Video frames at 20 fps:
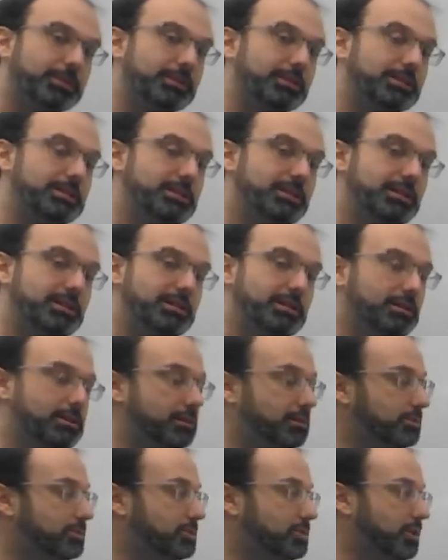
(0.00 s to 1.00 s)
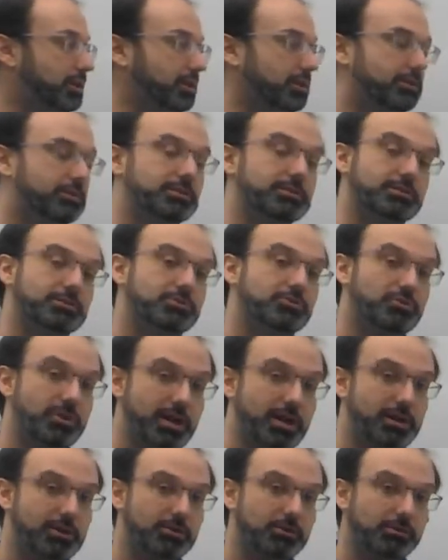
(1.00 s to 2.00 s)
The
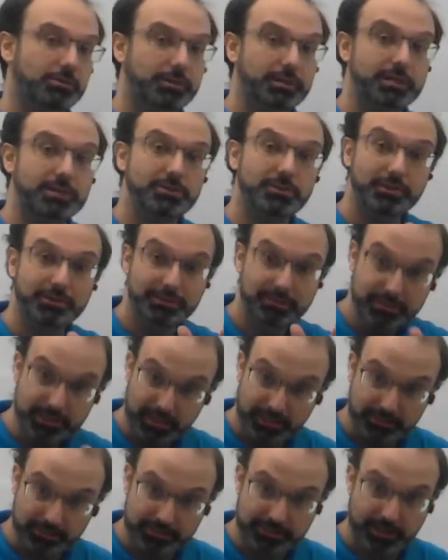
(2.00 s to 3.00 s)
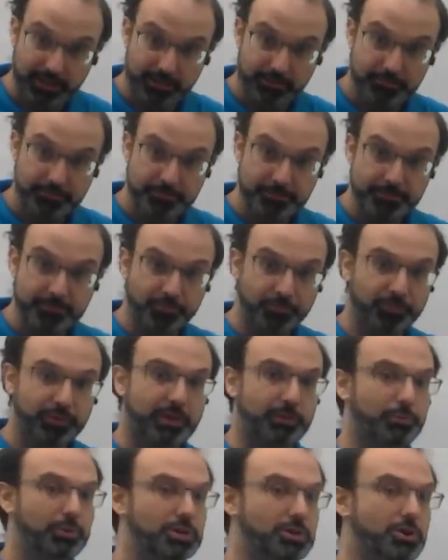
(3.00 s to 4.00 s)
triangle is delta,
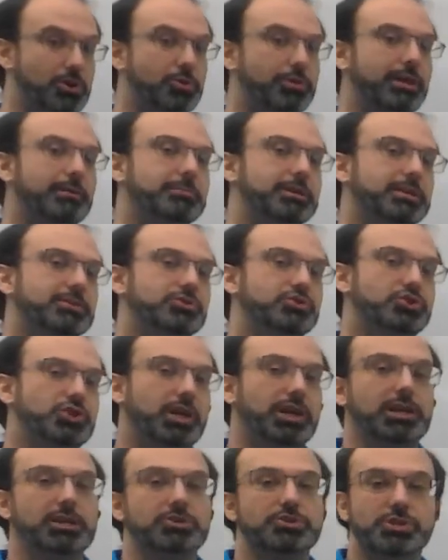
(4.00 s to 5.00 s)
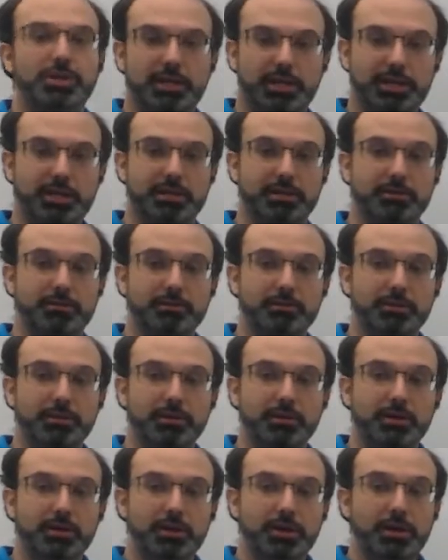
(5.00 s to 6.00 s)
and we know that means change in.
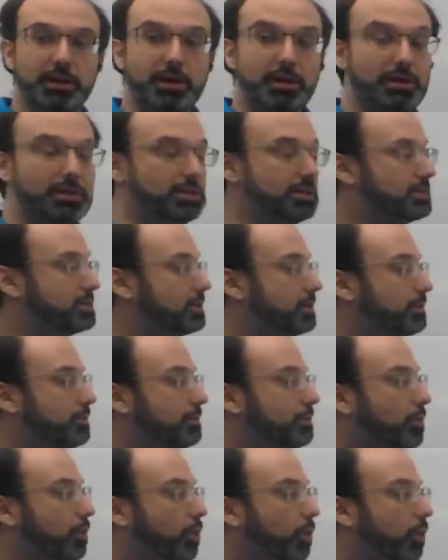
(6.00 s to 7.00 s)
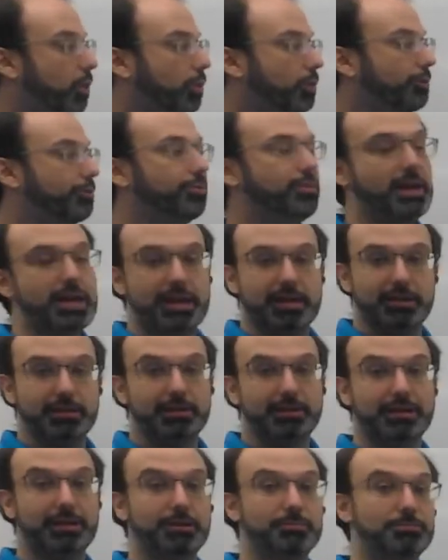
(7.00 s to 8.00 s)
This whole thing
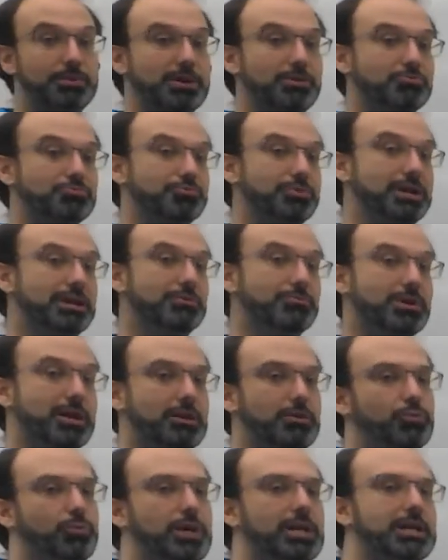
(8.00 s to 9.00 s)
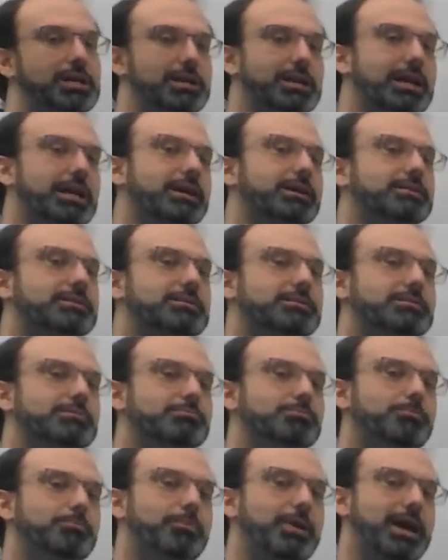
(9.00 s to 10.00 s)
can be rewritten. We can
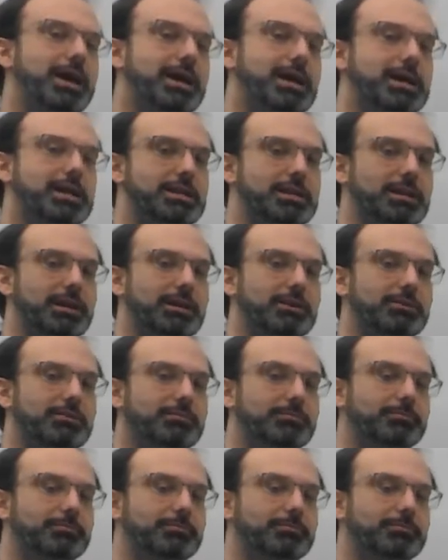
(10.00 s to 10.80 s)
expand it.